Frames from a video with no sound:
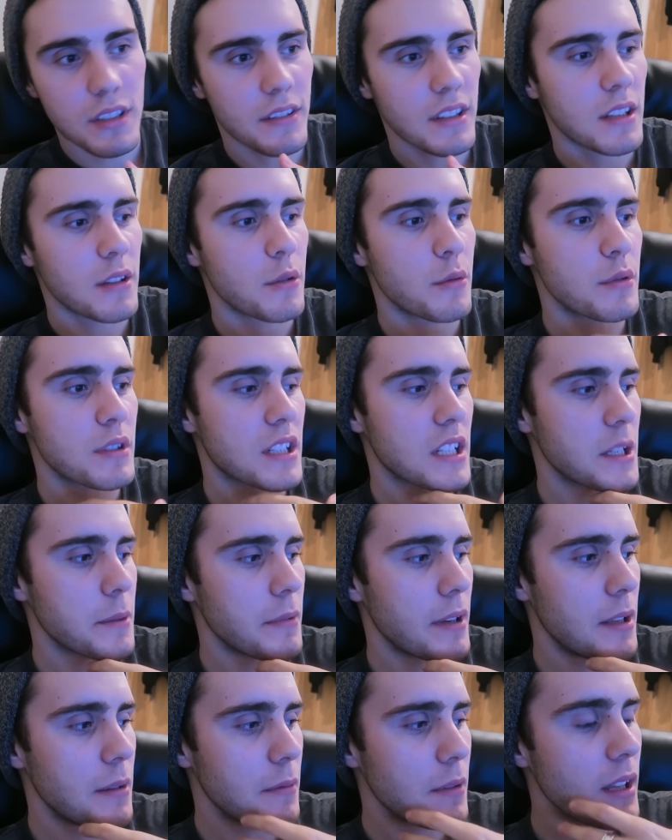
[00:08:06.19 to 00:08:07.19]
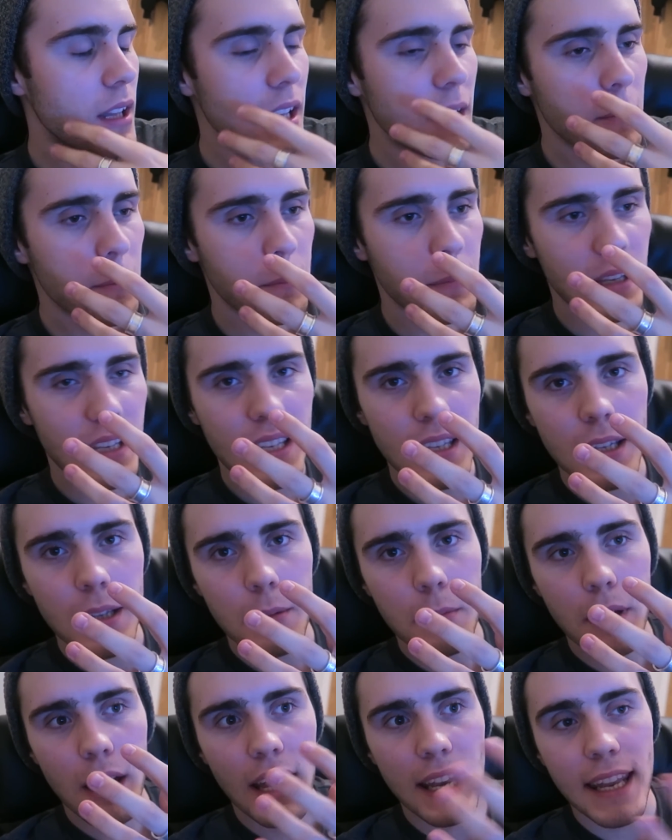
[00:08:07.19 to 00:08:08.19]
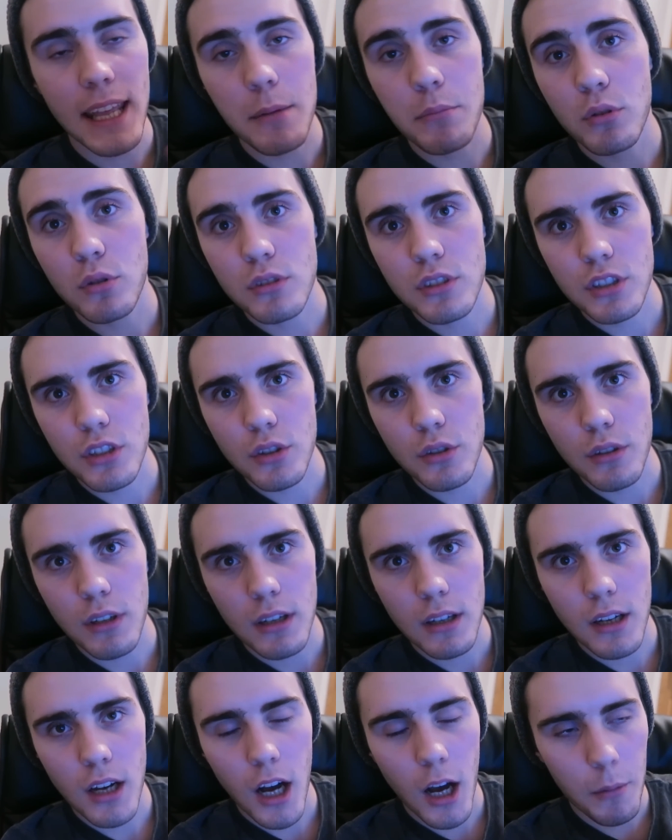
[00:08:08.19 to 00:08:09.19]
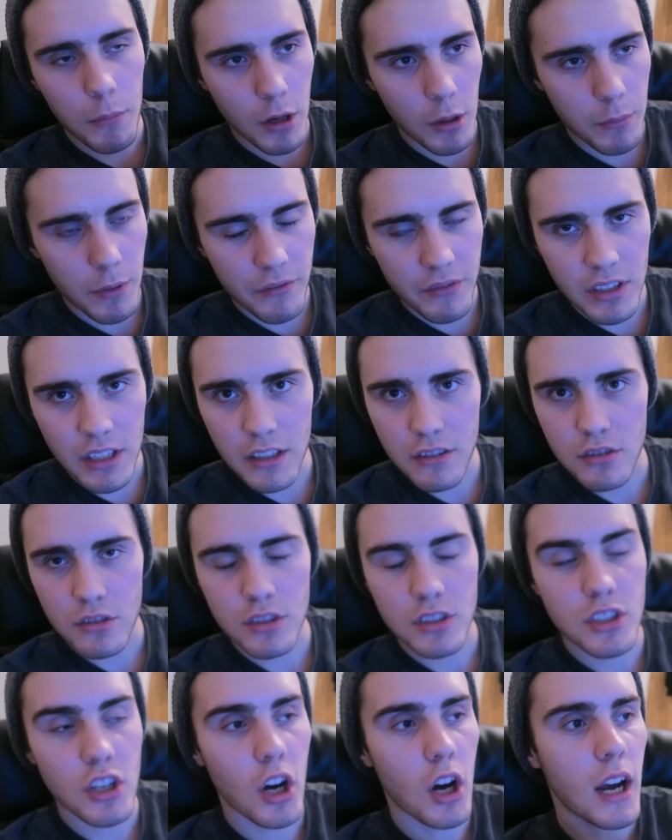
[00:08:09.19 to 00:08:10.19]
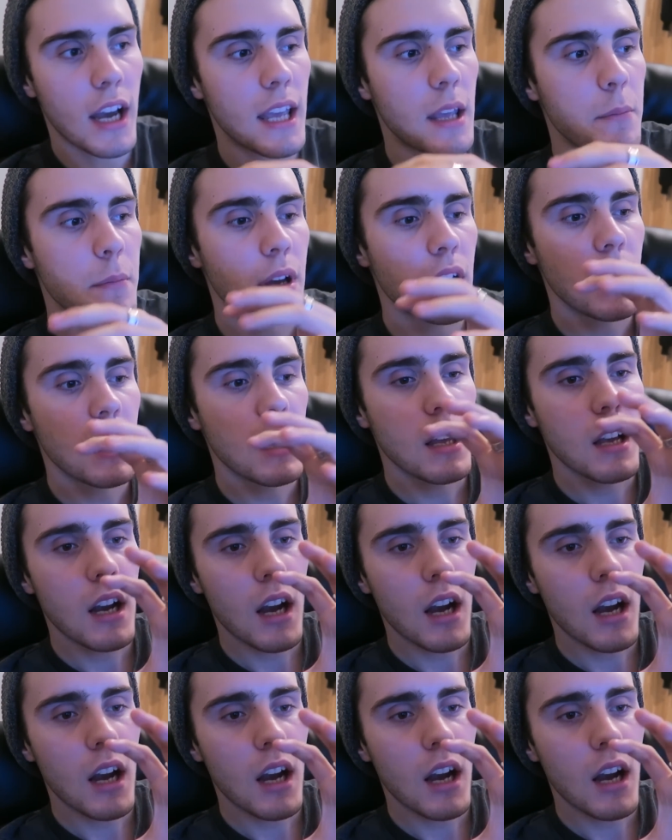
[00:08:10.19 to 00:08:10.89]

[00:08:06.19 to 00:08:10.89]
something that was going to make me unable to upload my videos on time,